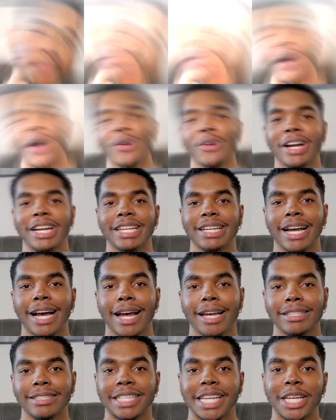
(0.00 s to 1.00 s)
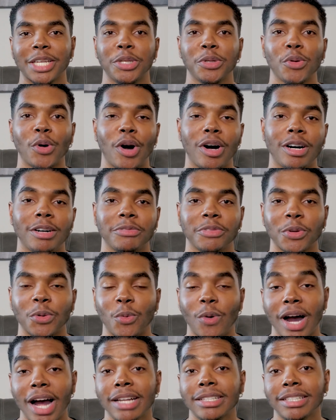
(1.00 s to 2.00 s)
Alrighty guys, thank you all for
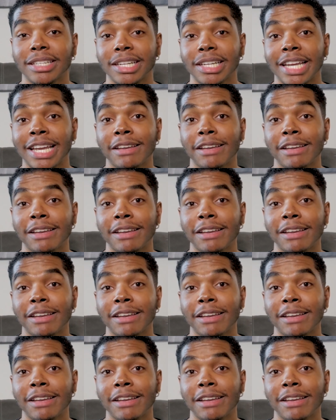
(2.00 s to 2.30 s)
watching.